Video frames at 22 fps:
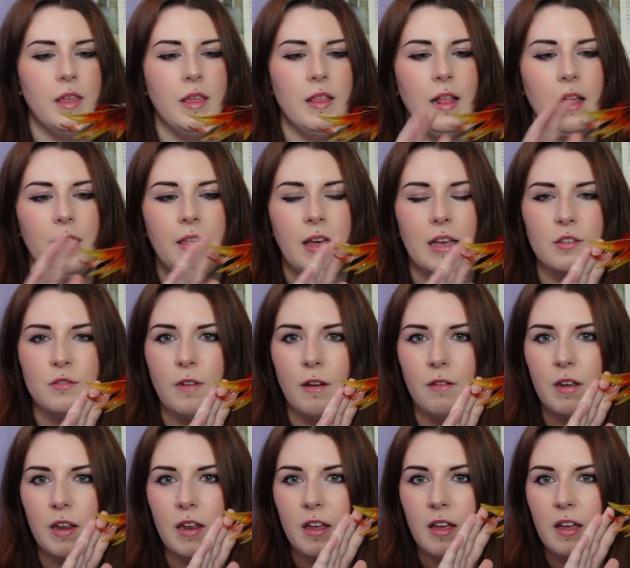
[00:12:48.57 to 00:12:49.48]
Like that's
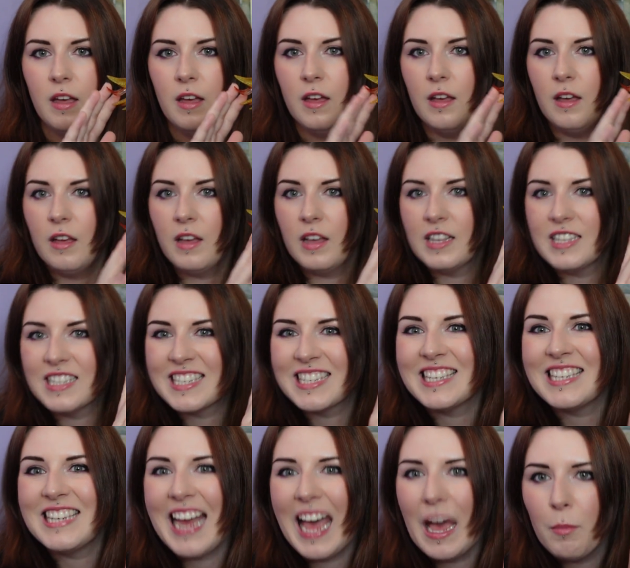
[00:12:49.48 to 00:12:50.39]
very
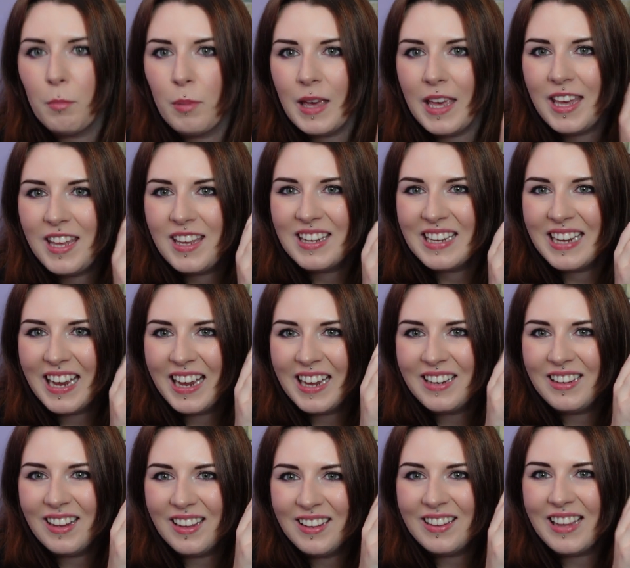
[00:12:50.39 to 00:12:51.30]
snappy, yeah,
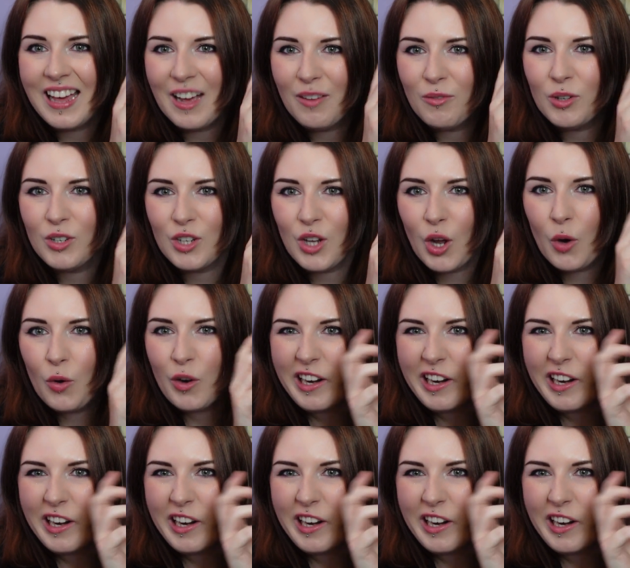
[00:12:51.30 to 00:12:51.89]
like that would go.